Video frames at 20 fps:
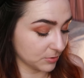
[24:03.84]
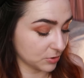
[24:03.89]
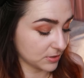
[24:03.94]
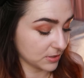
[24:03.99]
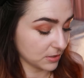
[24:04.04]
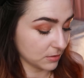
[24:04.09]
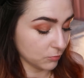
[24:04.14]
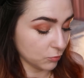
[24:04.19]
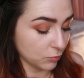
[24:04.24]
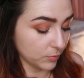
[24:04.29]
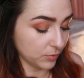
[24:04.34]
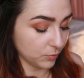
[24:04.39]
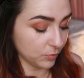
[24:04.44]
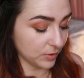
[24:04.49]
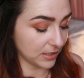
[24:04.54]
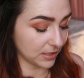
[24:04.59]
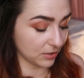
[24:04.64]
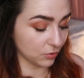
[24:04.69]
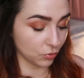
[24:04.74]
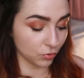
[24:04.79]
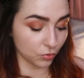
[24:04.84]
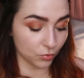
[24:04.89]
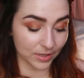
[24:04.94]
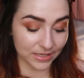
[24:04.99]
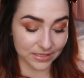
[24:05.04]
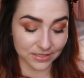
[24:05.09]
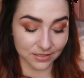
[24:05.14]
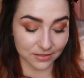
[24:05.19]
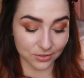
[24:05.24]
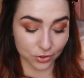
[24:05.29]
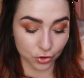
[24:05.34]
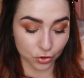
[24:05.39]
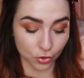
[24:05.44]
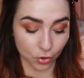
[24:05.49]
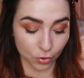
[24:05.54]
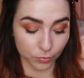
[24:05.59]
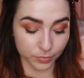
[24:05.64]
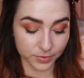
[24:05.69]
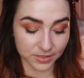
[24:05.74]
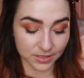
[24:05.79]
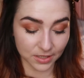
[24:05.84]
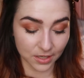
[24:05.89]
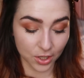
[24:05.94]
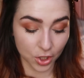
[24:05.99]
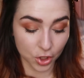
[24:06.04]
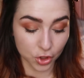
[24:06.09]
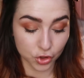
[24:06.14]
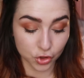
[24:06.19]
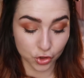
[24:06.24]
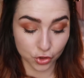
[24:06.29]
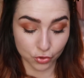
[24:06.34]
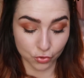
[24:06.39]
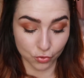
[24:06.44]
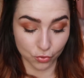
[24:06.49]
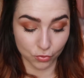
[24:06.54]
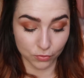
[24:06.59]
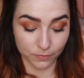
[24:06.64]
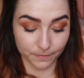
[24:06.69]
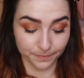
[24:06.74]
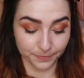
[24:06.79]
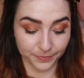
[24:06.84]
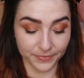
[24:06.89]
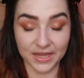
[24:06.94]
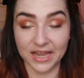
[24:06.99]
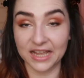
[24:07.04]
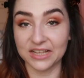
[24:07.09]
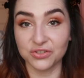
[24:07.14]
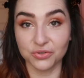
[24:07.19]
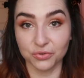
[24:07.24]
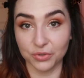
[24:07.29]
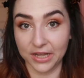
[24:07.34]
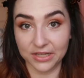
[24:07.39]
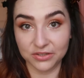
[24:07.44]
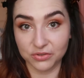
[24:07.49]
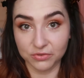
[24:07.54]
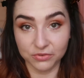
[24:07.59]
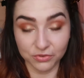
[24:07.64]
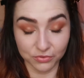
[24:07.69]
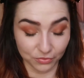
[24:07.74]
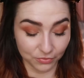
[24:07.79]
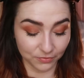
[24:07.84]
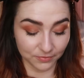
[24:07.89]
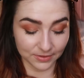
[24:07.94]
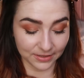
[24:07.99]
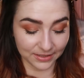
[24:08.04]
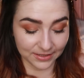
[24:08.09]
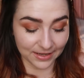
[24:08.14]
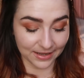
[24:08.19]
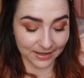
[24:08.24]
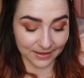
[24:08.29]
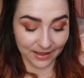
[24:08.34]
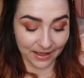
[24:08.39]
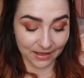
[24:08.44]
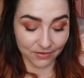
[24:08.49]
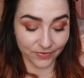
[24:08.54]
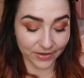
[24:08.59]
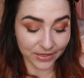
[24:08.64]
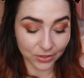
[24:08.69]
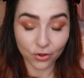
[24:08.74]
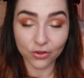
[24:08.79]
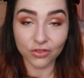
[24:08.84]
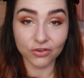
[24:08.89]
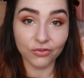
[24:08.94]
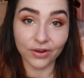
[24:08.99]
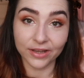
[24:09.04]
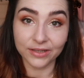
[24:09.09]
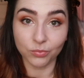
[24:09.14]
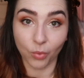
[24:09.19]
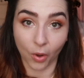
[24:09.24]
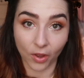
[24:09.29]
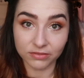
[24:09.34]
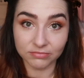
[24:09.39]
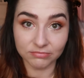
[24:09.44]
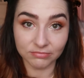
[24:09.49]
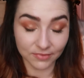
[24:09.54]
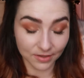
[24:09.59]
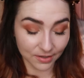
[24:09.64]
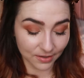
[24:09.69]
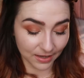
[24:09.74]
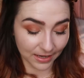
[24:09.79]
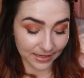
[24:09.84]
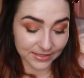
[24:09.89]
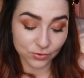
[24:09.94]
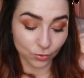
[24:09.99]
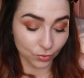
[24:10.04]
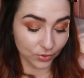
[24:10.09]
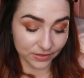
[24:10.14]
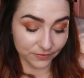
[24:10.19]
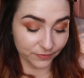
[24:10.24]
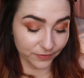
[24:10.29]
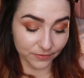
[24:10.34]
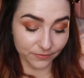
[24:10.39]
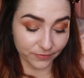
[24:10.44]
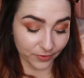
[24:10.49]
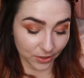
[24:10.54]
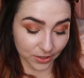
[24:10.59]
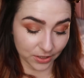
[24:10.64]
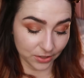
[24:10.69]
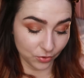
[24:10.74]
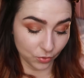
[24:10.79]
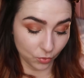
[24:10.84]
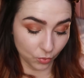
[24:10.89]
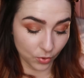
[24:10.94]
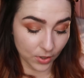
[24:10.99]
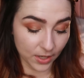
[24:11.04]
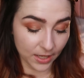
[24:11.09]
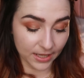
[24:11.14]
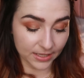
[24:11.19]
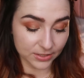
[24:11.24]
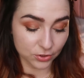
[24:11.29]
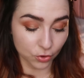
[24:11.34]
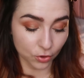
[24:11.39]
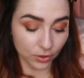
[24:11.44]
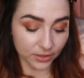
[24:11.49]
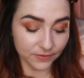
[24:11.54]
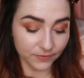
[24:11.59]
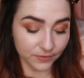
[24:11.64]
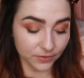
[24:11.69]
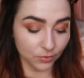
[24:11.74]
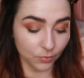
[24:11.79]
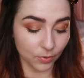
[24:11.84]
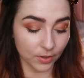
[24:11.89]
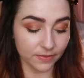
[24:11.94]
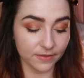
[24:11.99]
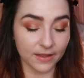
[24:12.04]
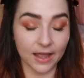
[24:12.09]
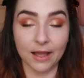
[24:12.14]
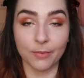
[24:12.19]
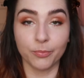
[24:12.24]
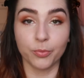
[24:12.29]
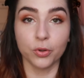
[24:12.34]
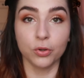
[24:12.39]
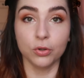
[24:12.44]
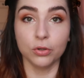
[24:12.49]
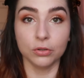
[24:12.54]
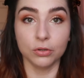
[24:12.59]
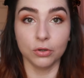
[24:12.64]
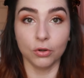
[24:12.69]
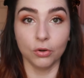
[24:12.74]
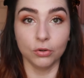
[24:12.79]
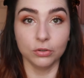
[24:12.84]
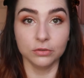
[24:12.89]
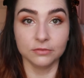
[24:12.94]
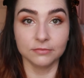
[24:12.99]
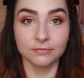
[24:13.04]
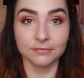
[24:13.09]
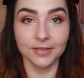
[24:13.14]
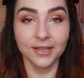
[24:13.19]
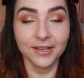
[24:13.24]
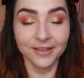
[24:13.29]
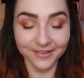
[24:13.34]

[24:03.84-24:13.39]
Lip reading: because at the moment we cannot go into the shops. So, I don't know. Like, have I got the right one? I don't even fucking know. It's not even the one that I put on,